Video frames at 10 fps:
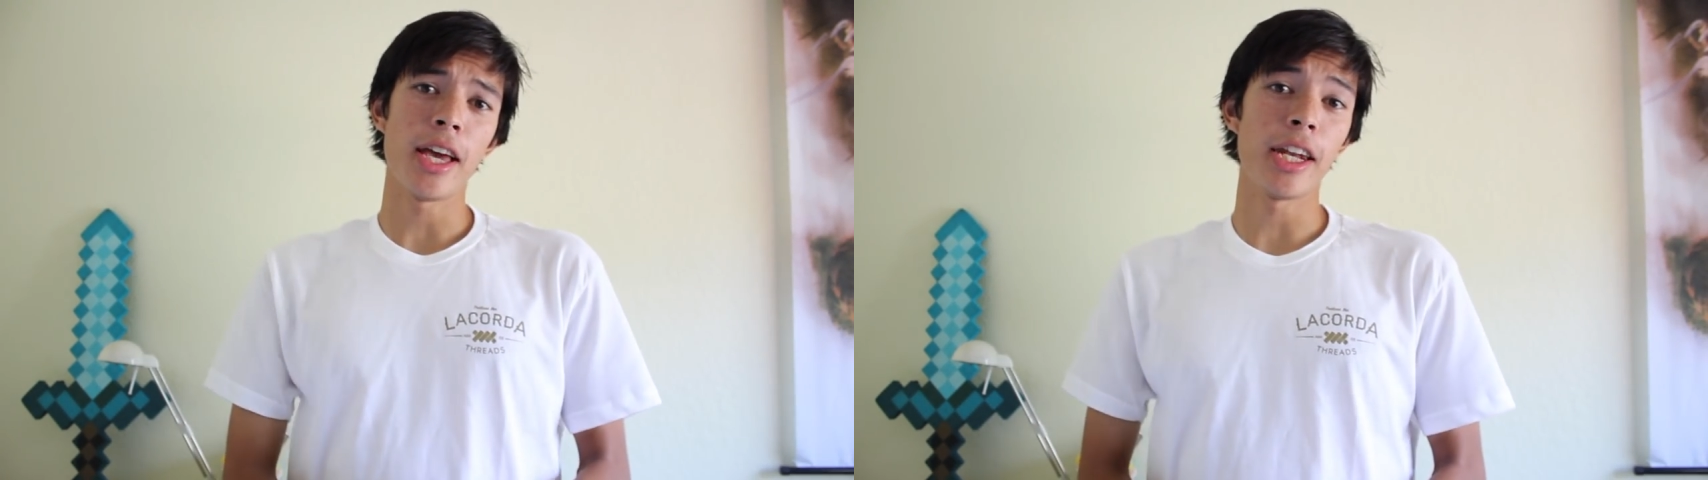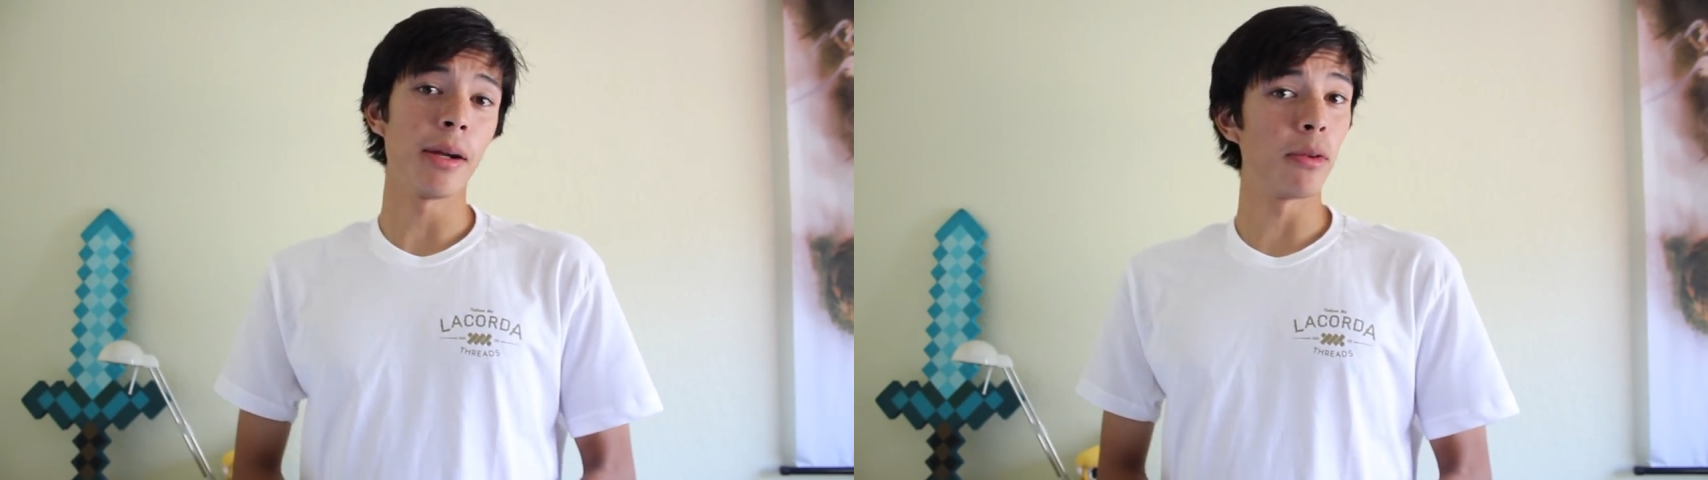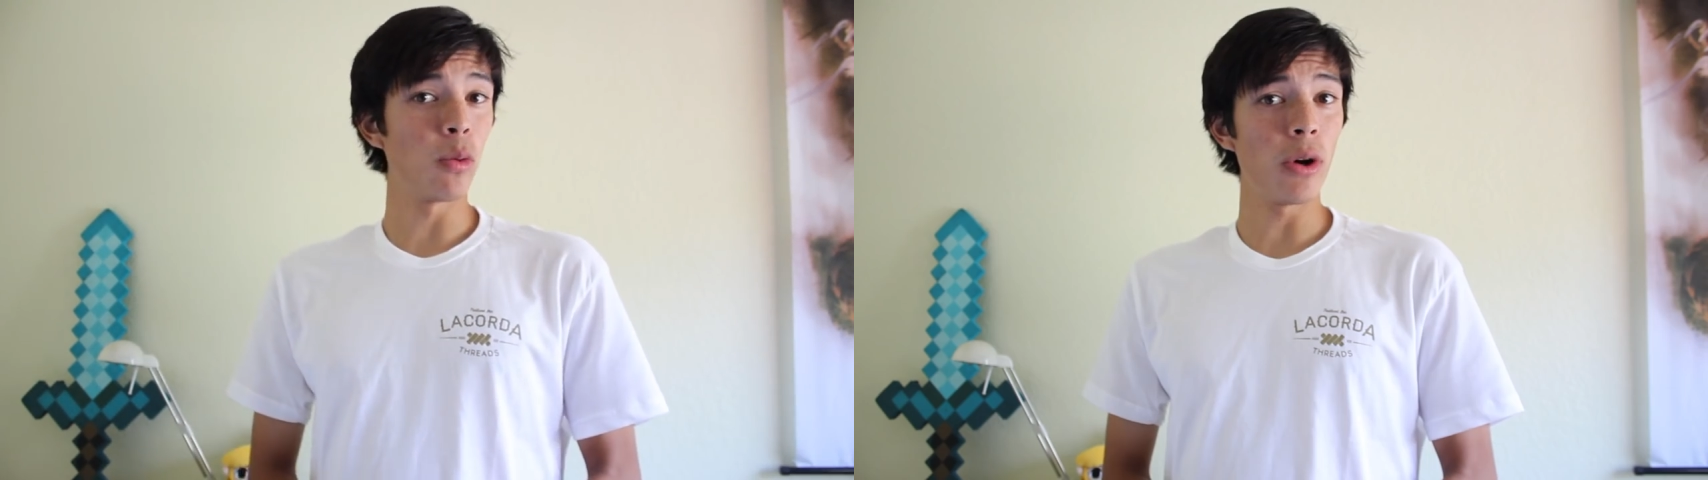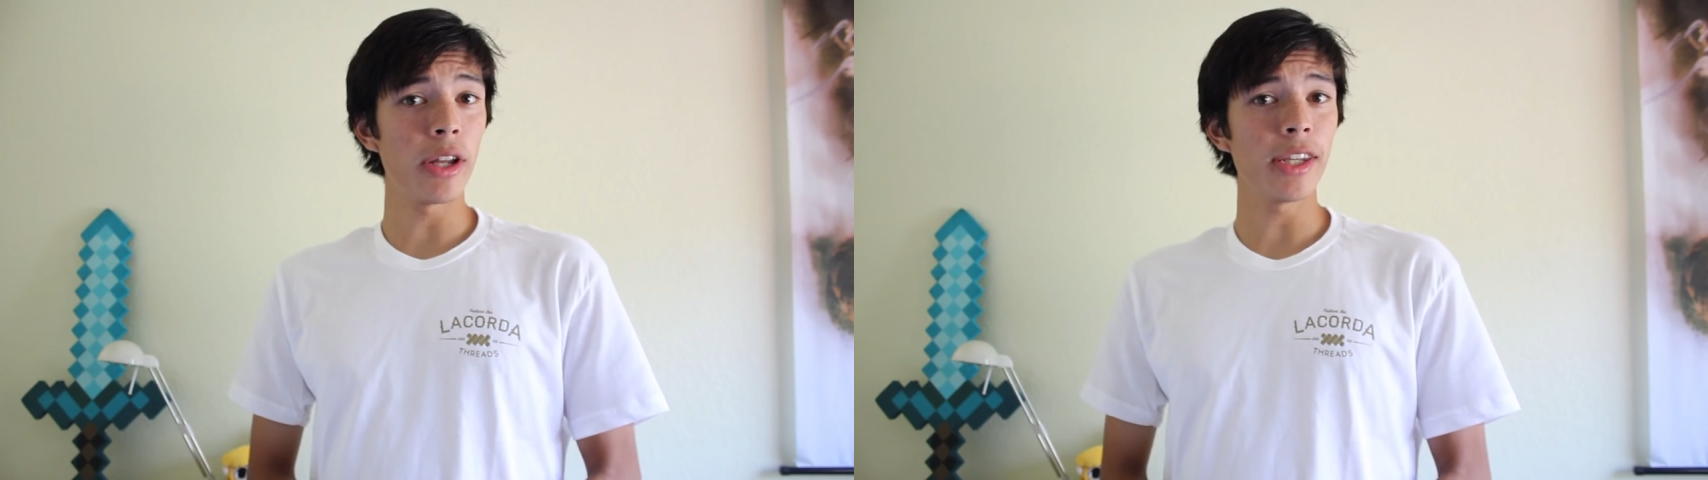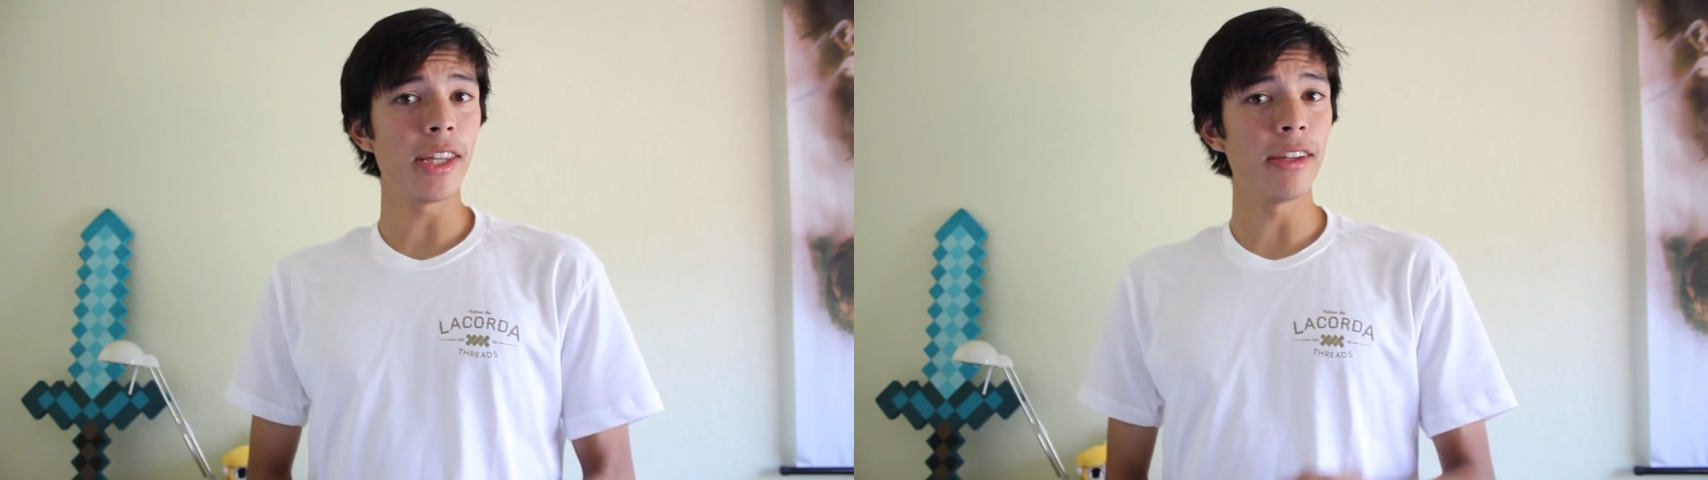And number
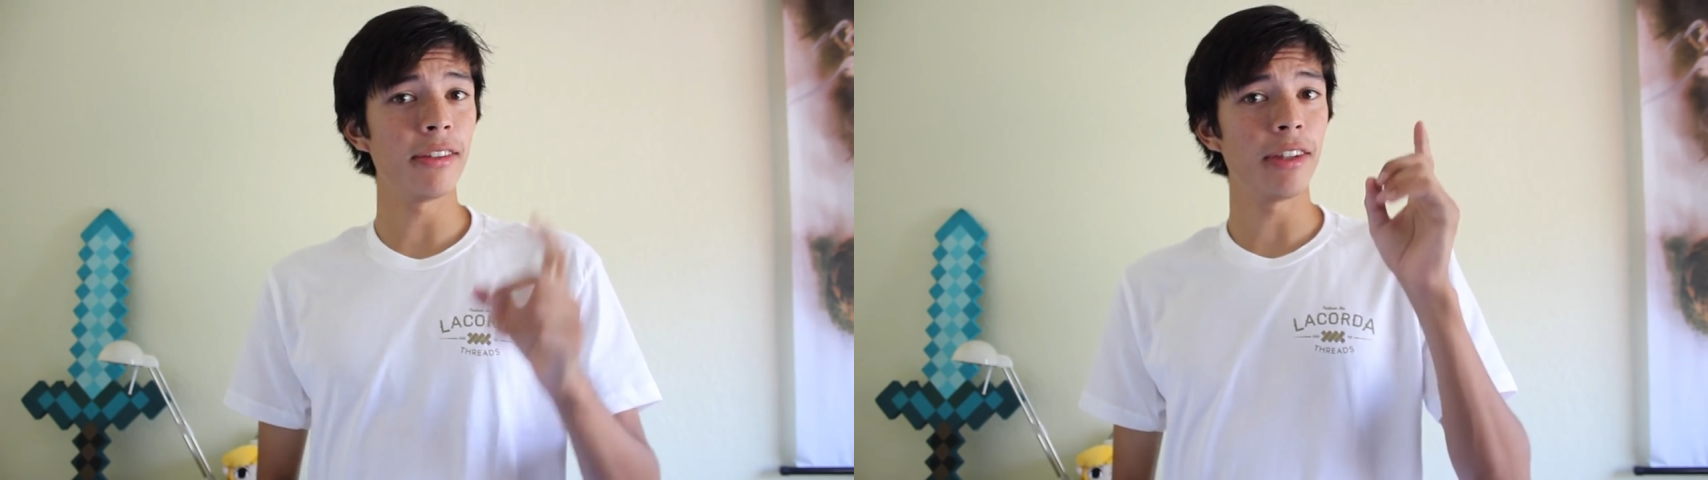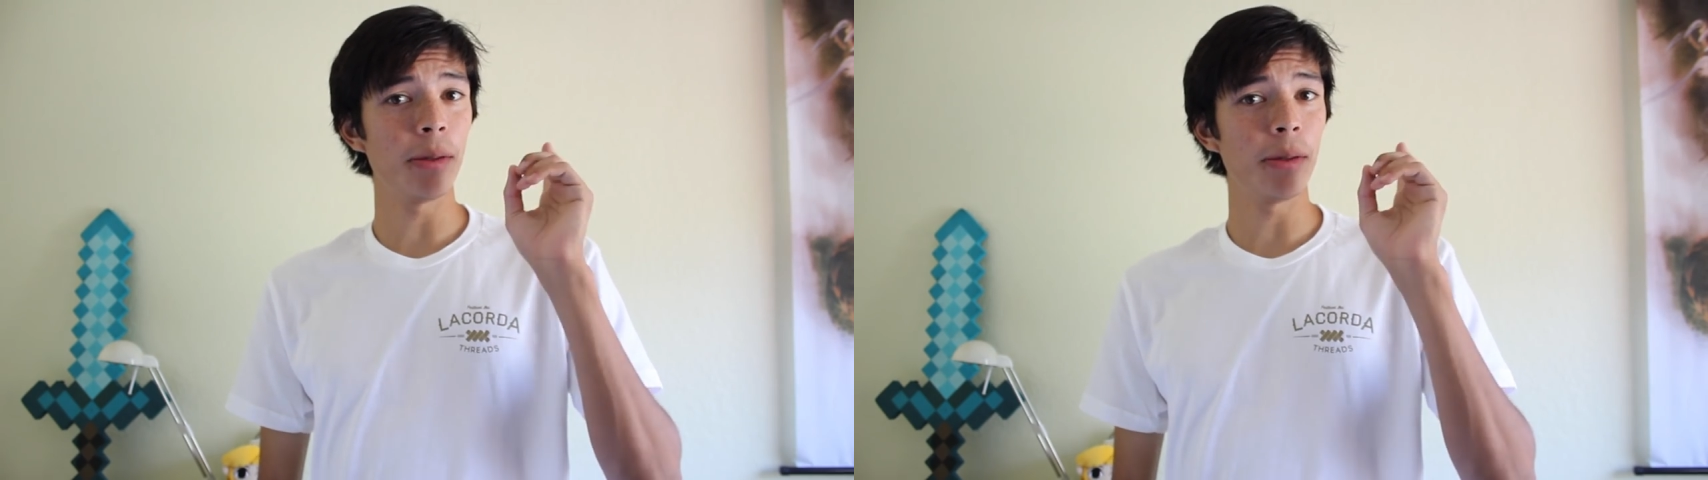one is